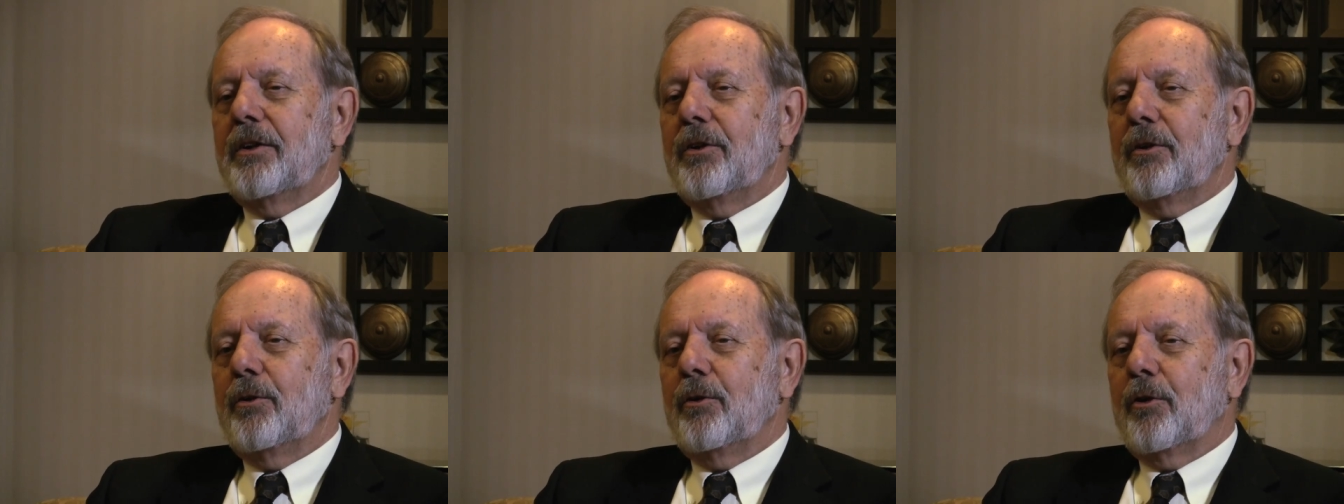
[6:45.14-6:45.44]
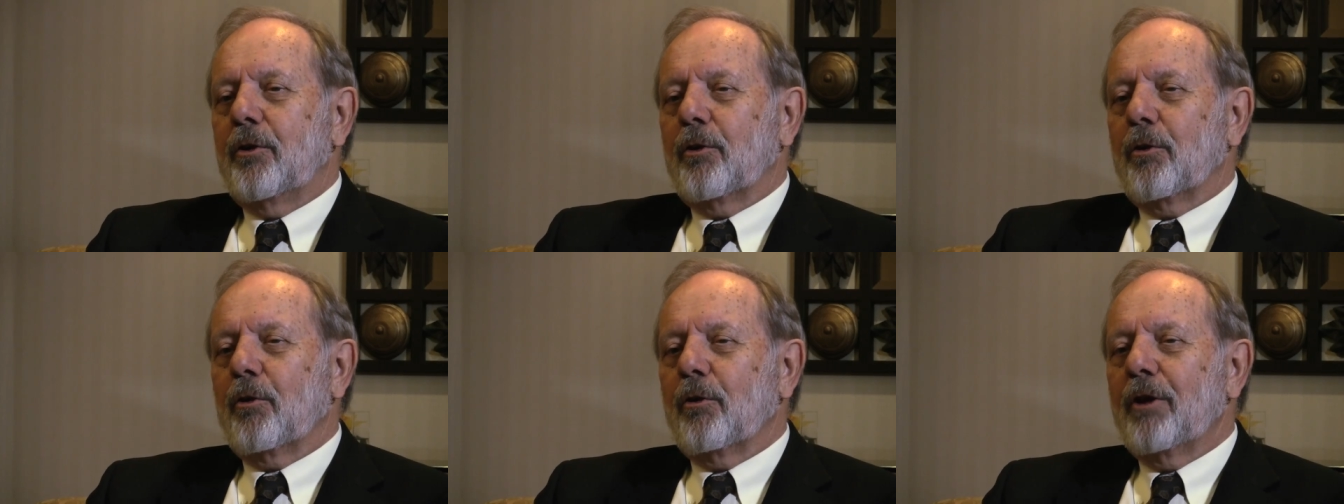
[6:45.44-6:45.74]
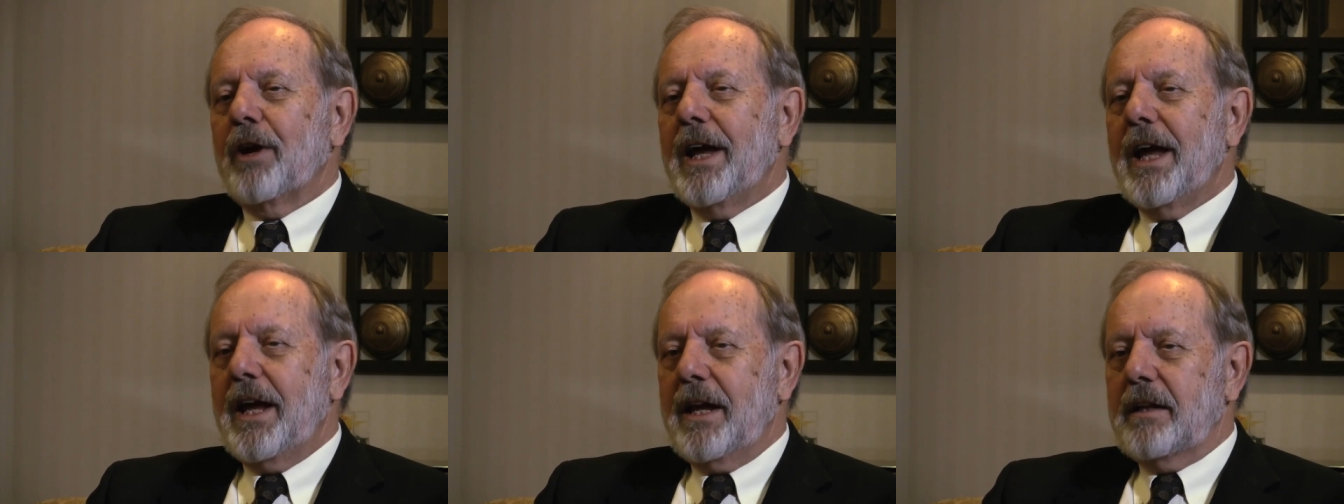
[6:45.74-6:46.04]
you
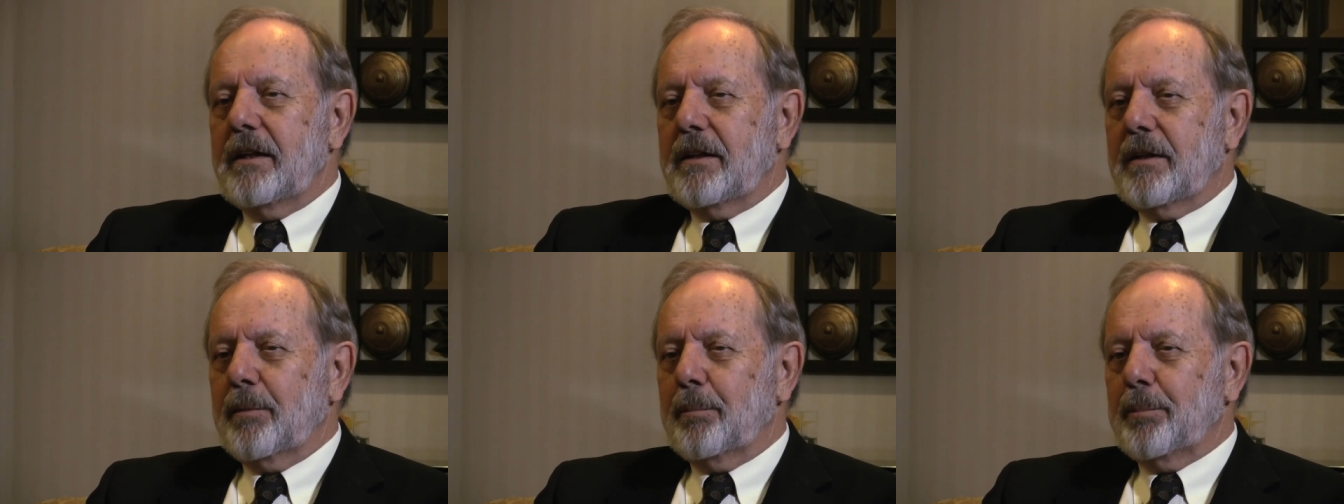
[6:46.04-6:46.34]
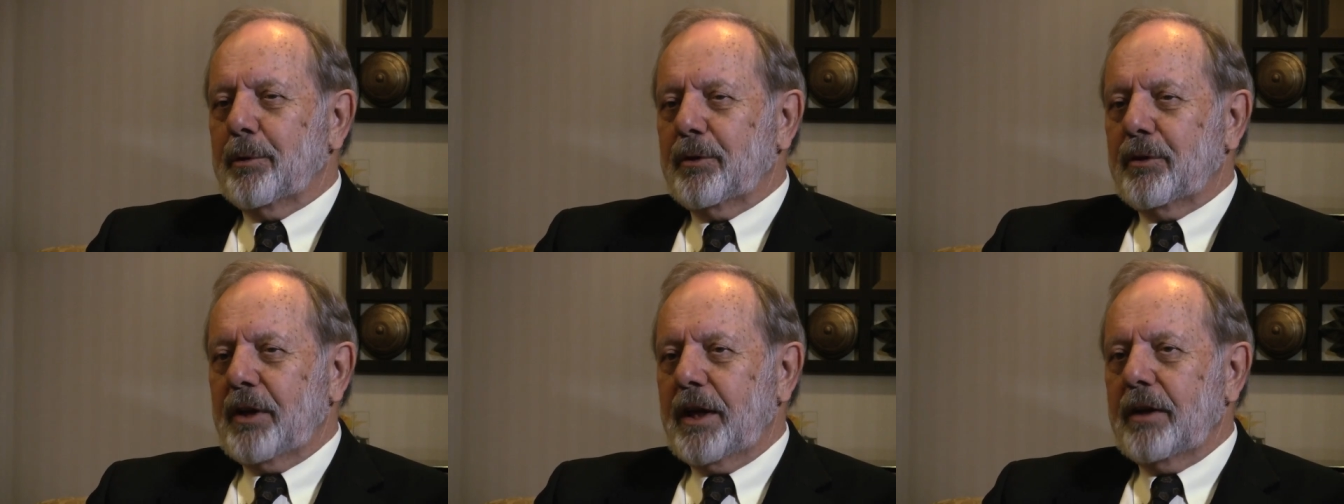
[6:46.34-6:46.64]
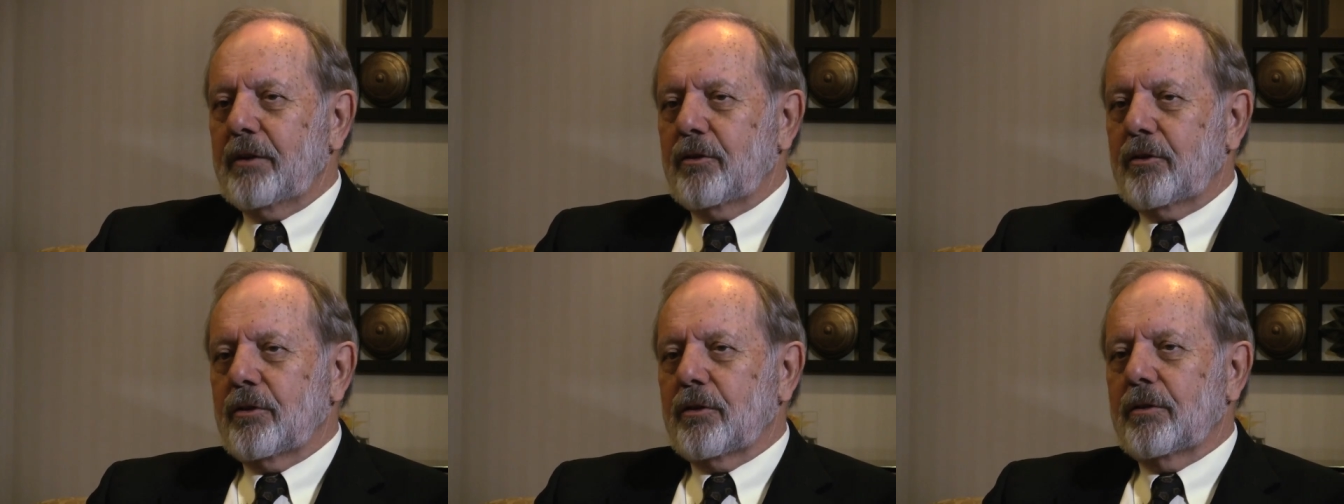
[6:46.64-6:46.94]
create the
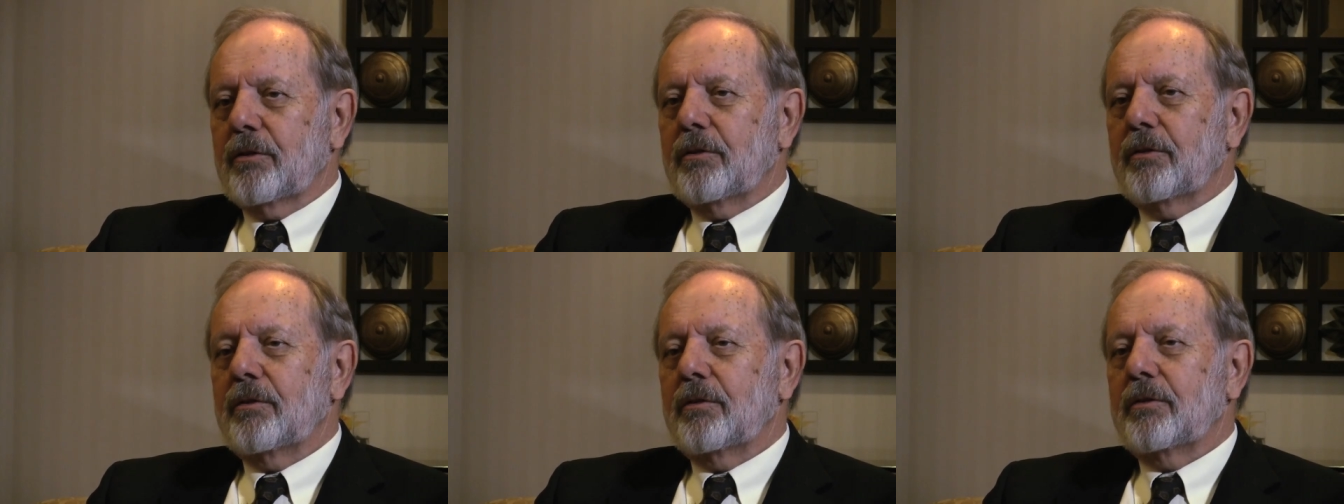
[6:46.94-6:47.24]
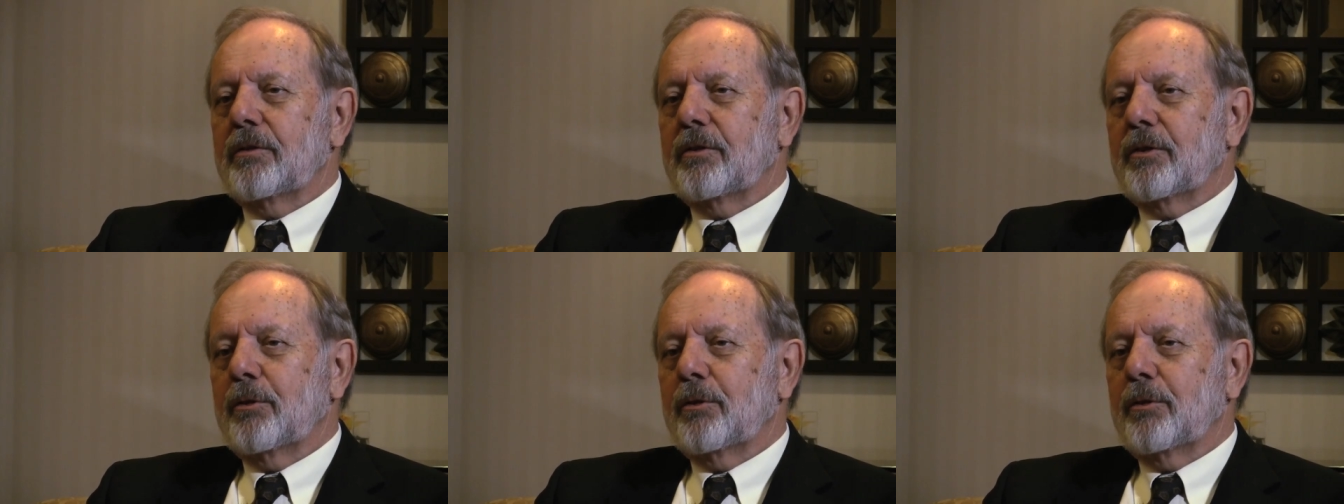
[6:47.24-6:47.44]
potential